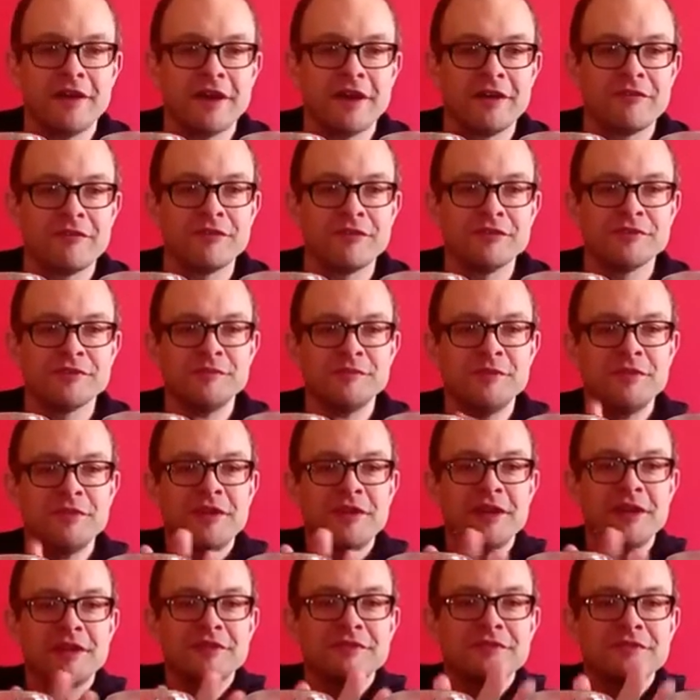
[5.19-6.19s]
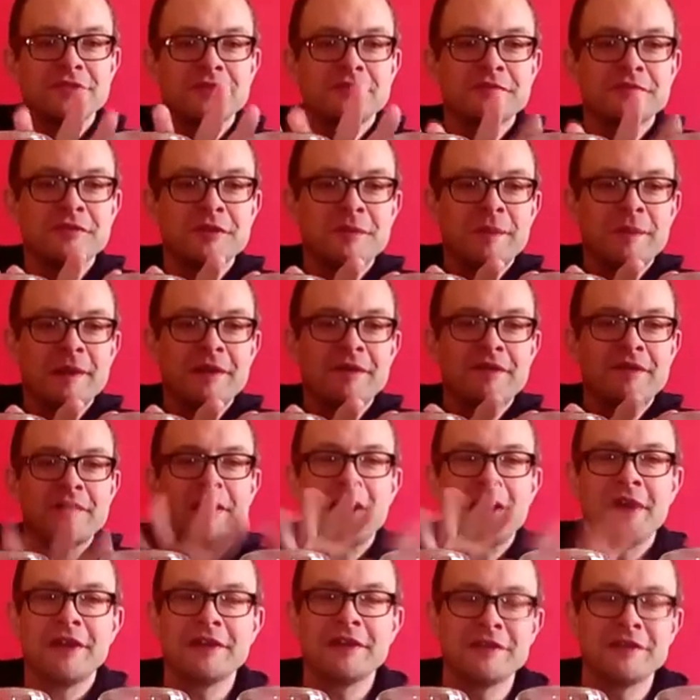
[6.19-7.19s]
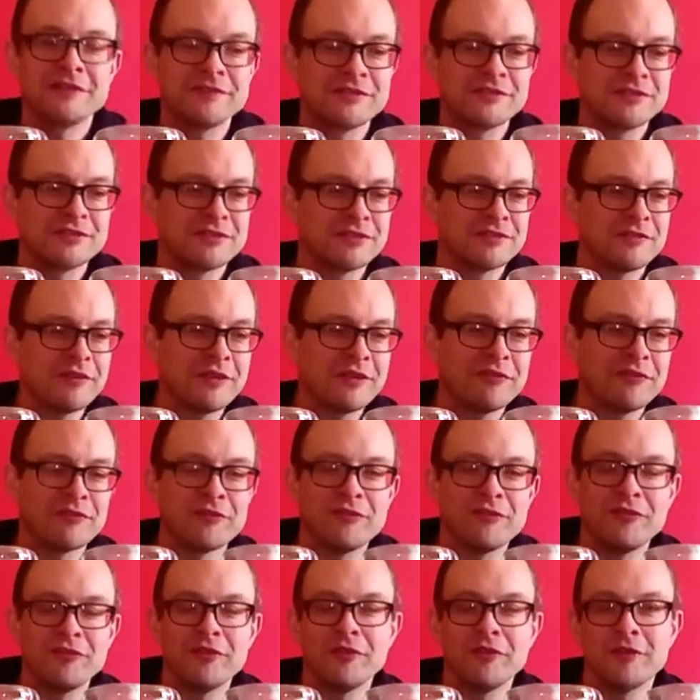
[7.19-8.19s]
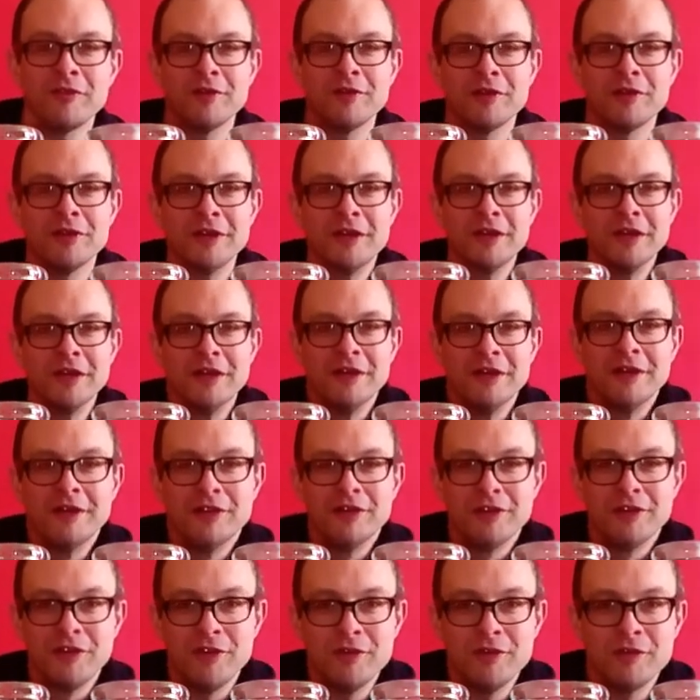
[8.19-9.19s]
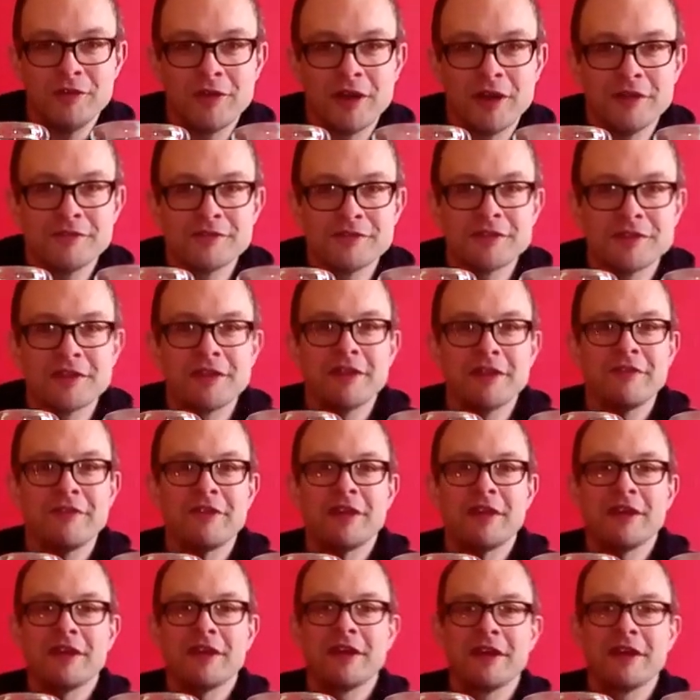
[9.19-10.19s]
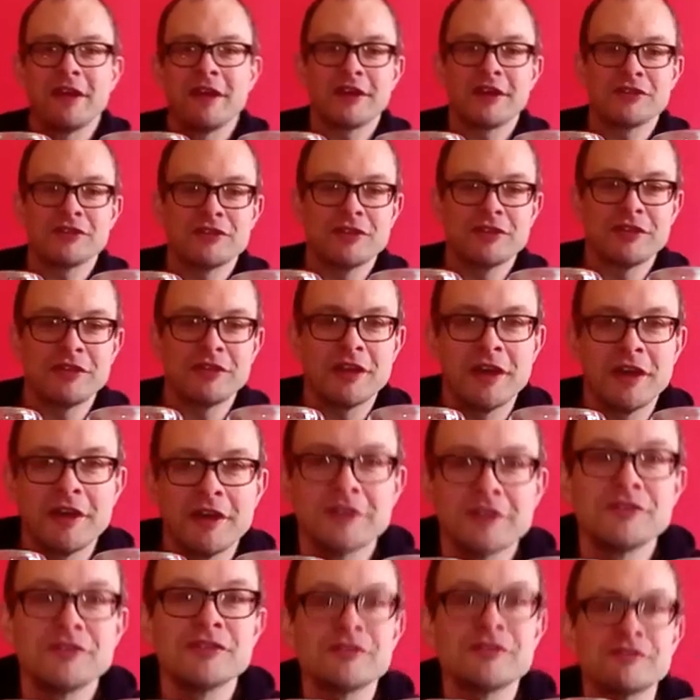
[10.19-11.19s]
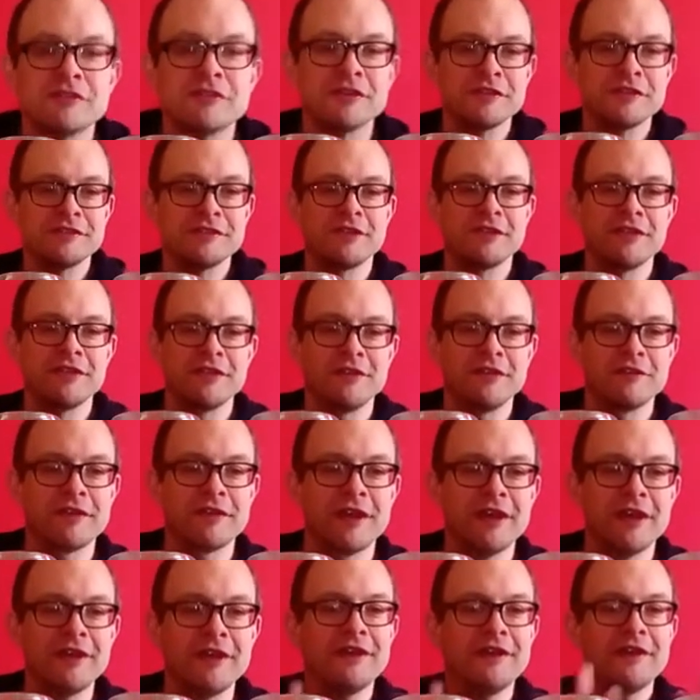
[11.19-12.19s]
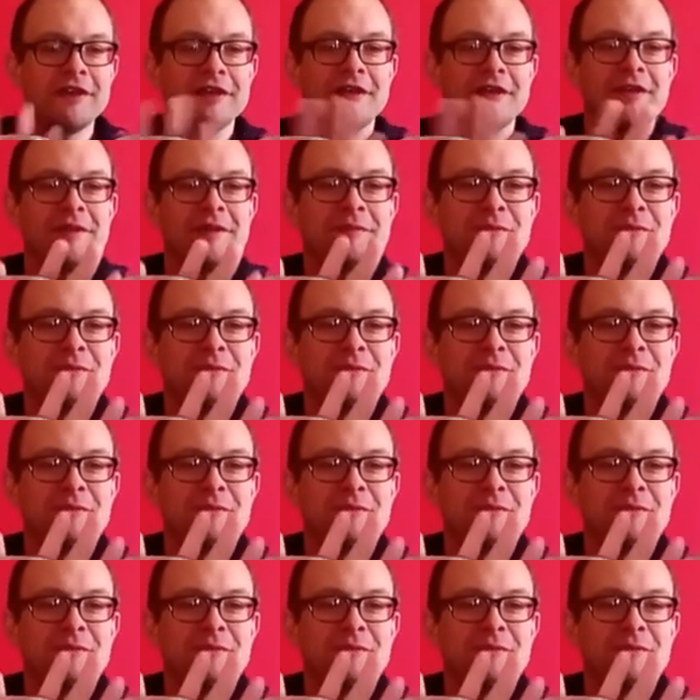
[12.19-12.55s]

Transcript: I've got some new candles to talk about, and it's 3 of the 4 new Coastal Living collection just released in the UK.